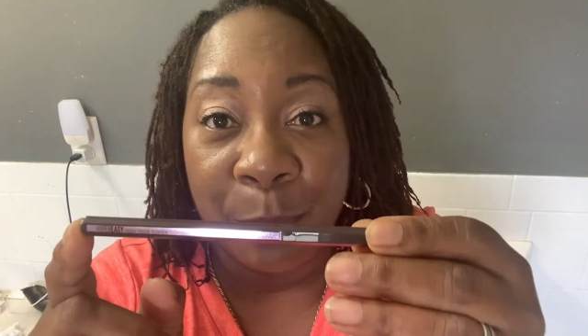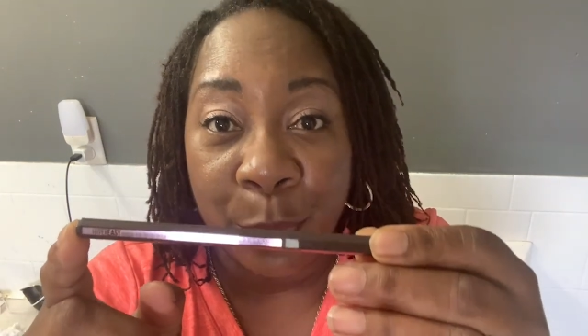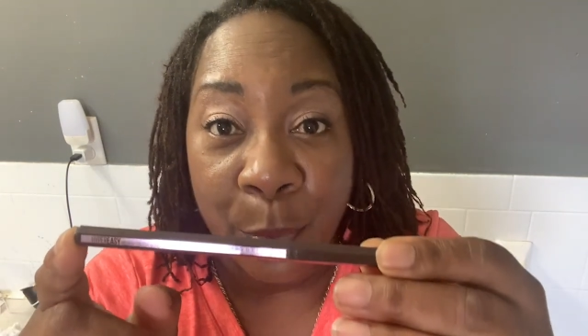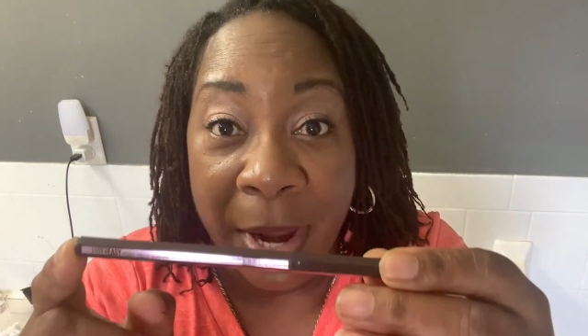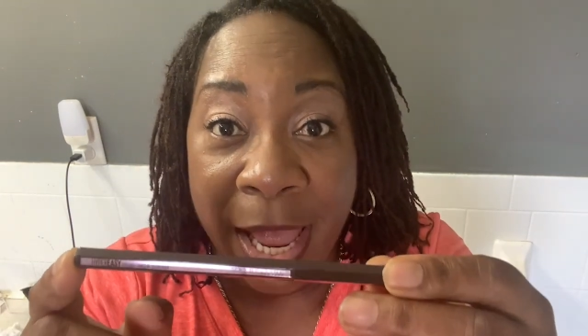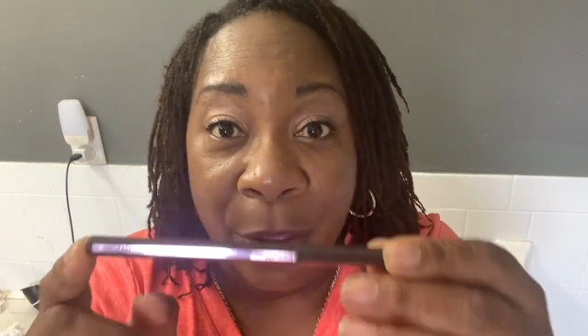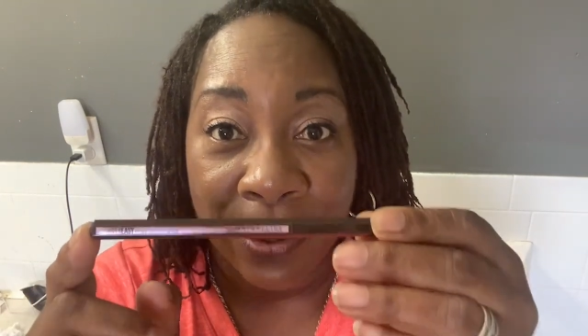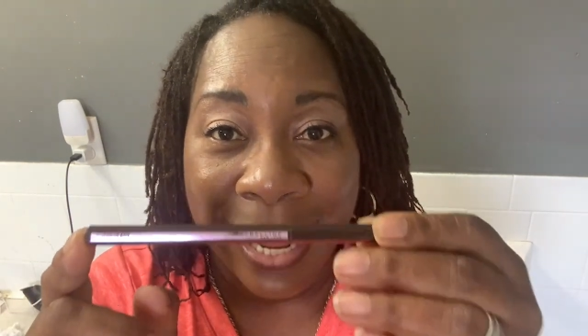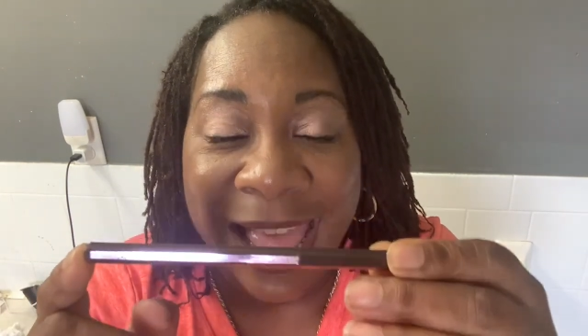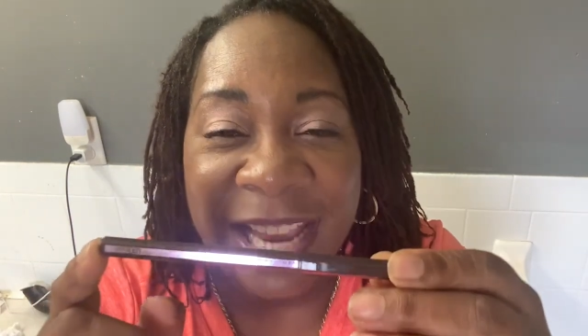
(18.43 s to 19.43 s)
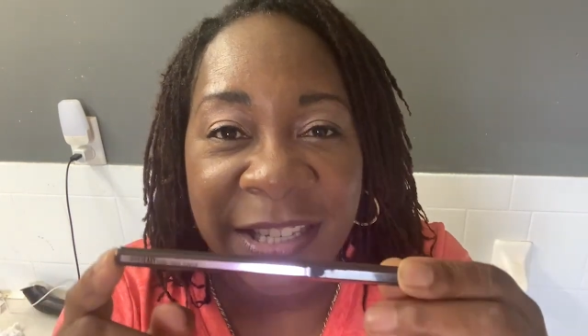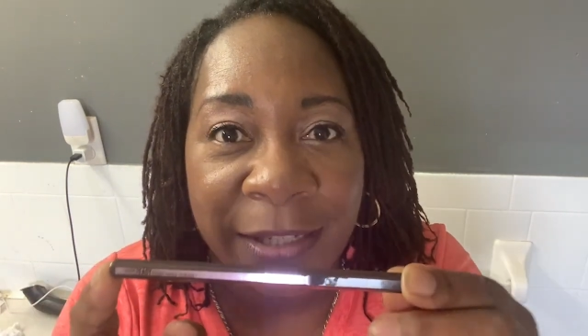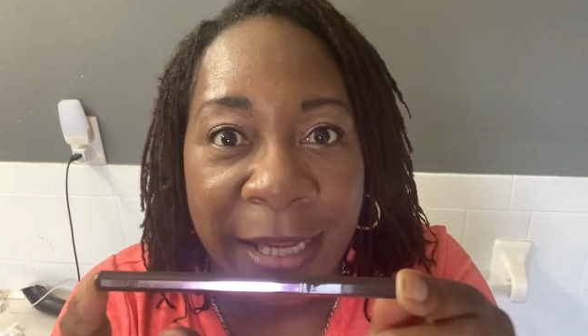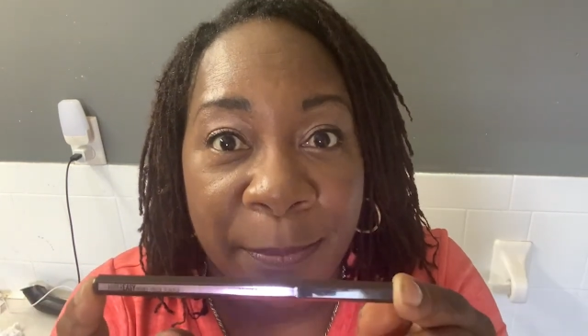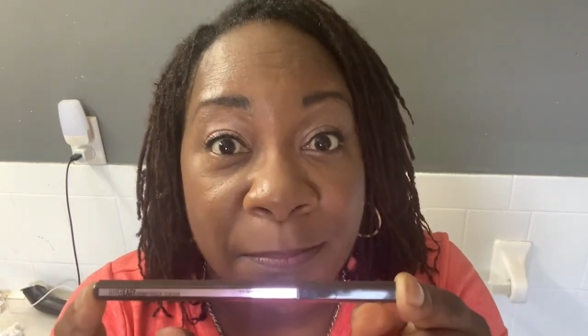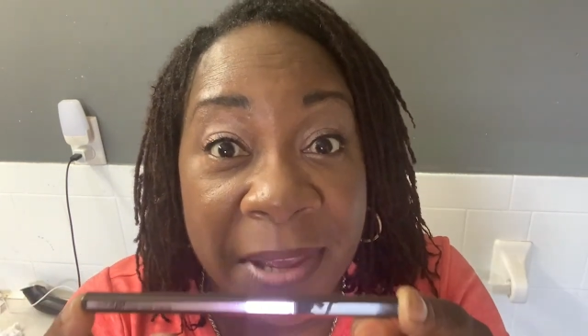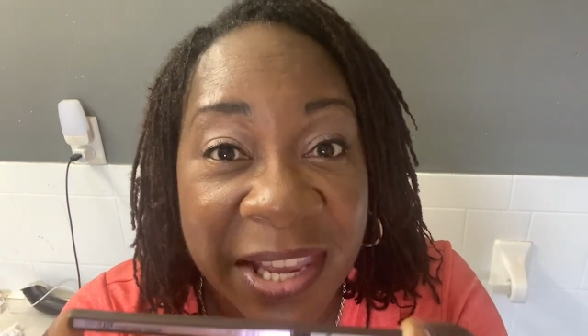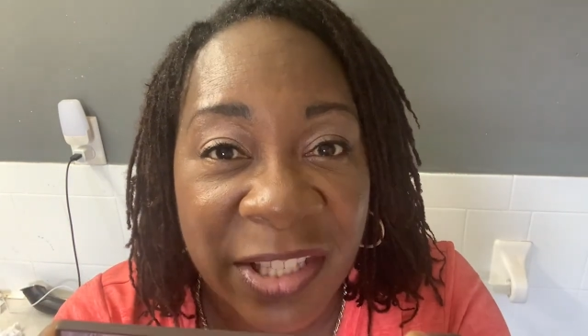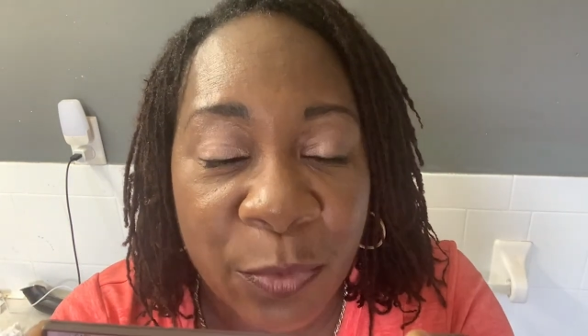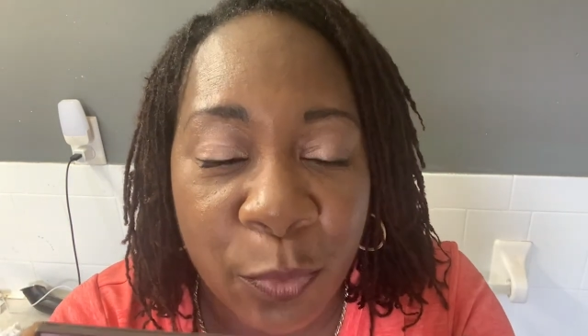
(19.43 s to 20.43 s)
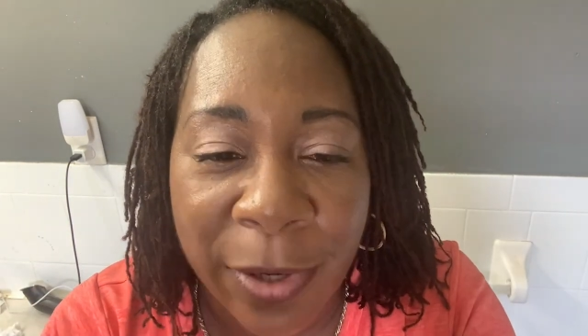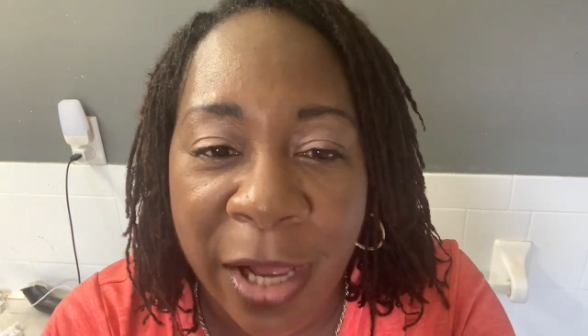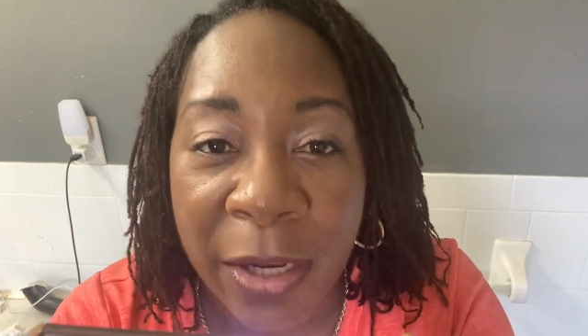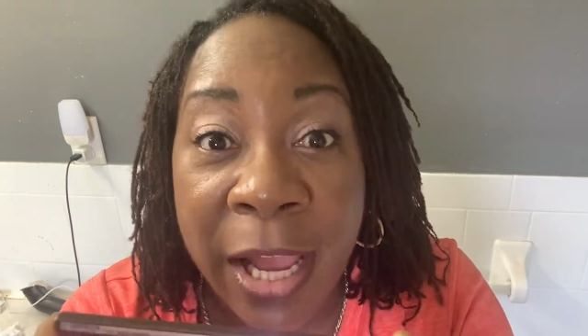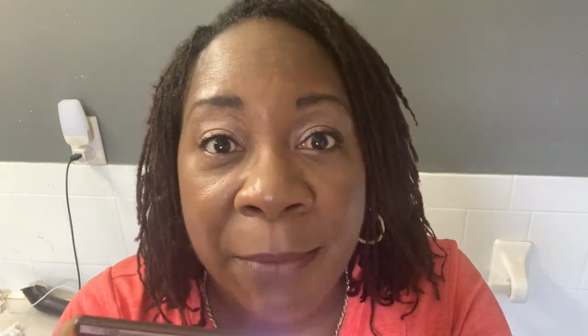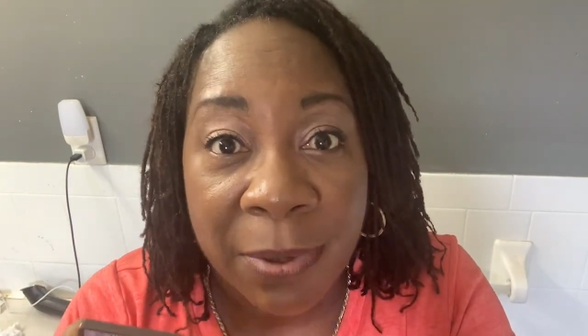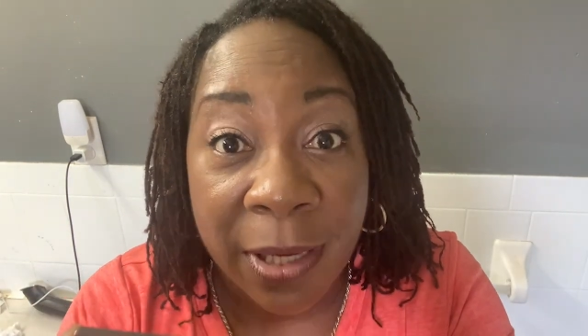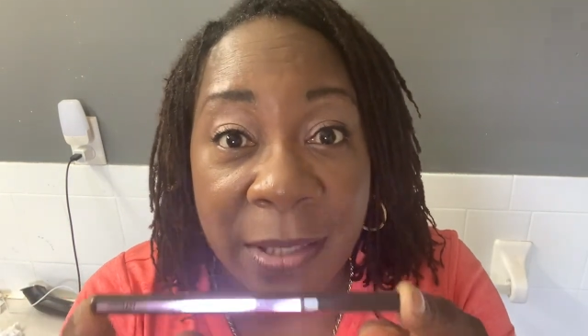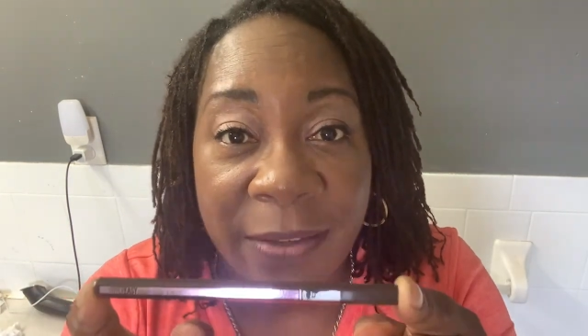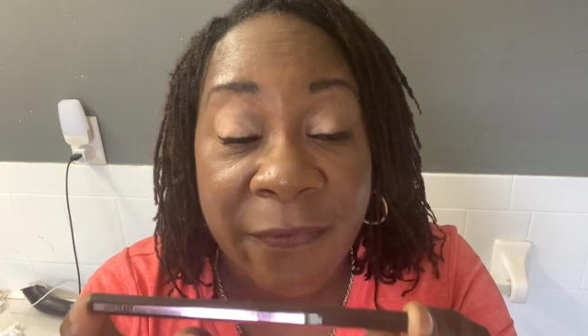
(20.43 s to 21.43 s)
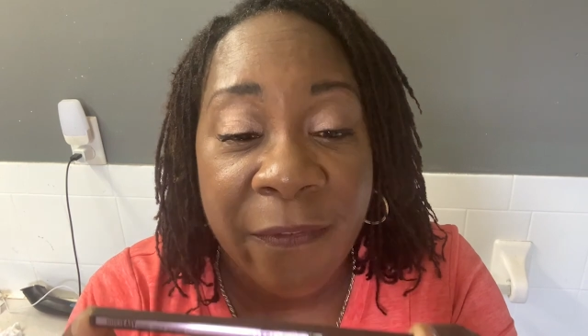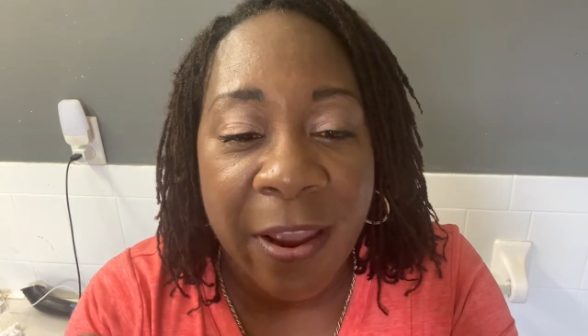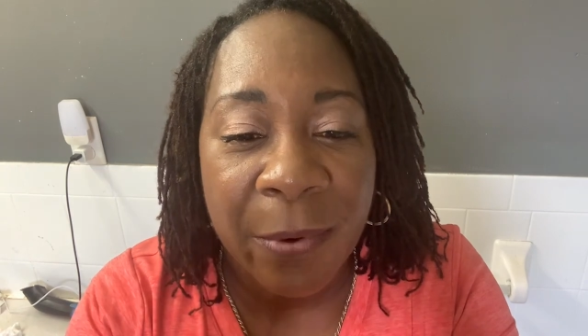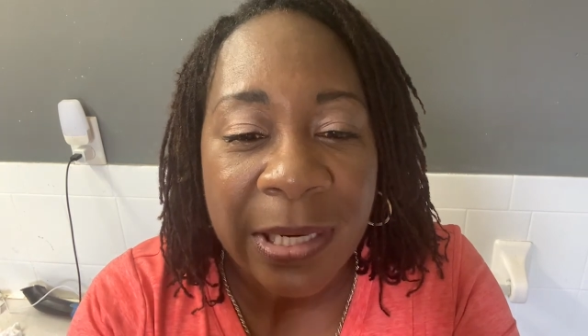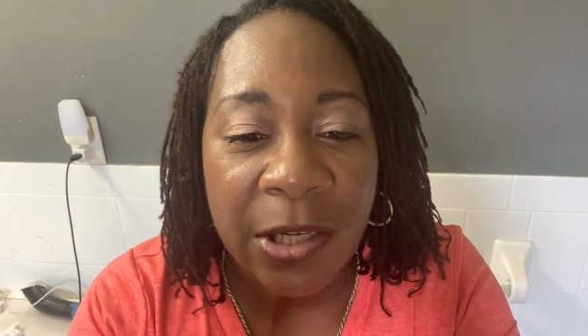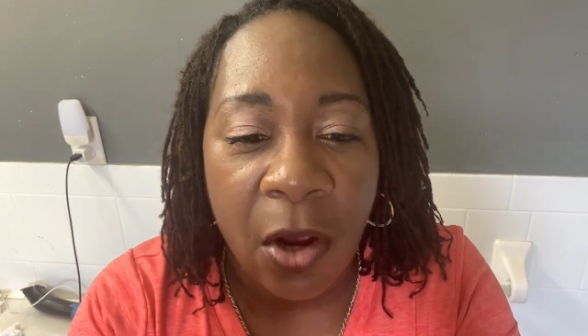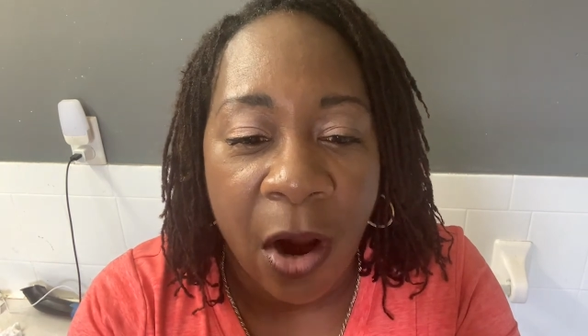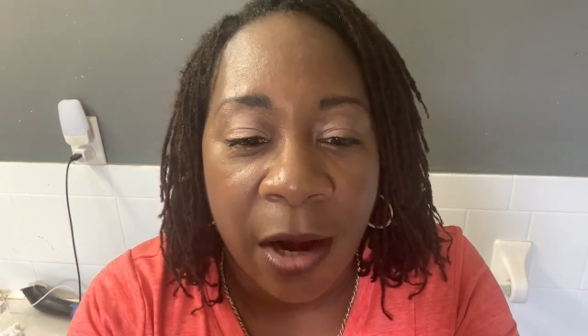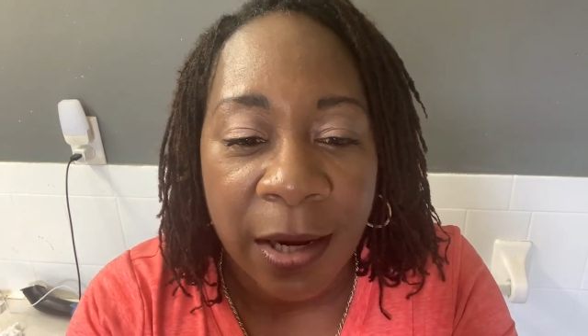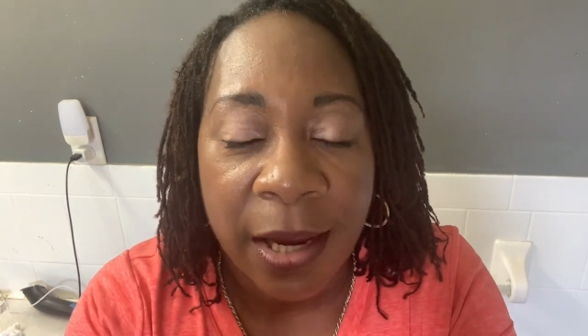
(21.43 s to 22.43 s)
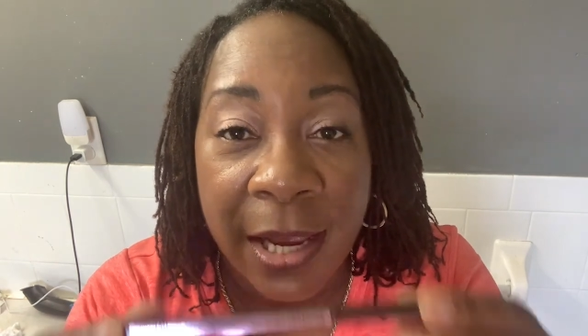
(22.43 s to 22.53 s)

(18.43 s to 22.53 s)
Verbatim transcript: brown, actually pitch brown, because it's very dark.